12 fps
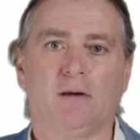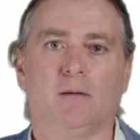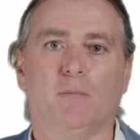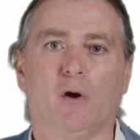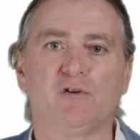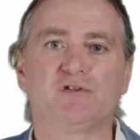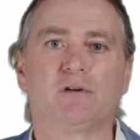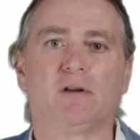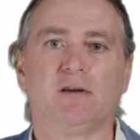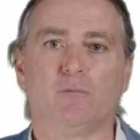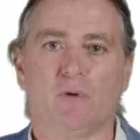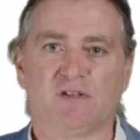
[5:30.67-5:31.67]

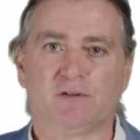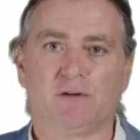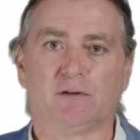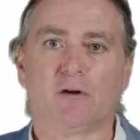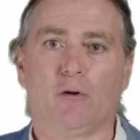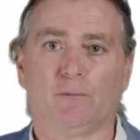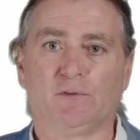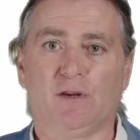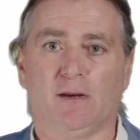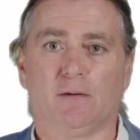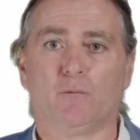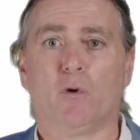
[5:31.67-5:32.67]
emotionally resonant
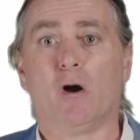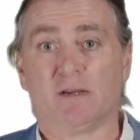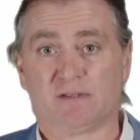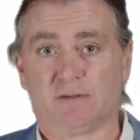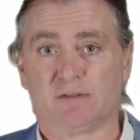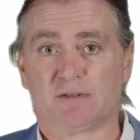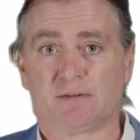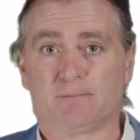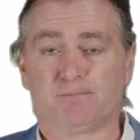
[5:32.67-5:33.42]
content rises.